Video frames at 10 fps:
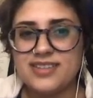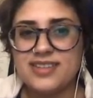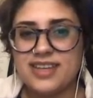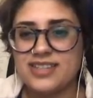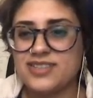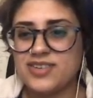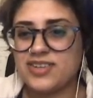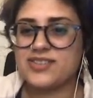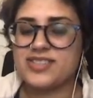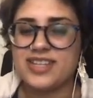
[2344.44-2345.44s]
I don't
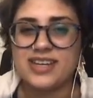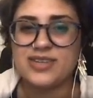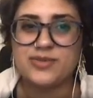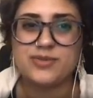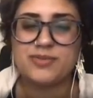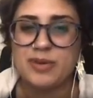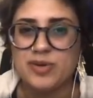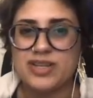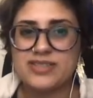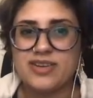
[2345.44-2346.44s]
understand how you
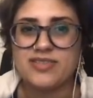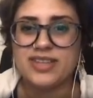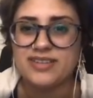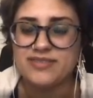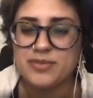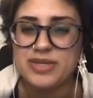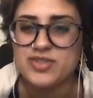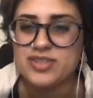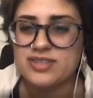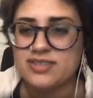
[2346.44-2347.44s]
memorize all of that information.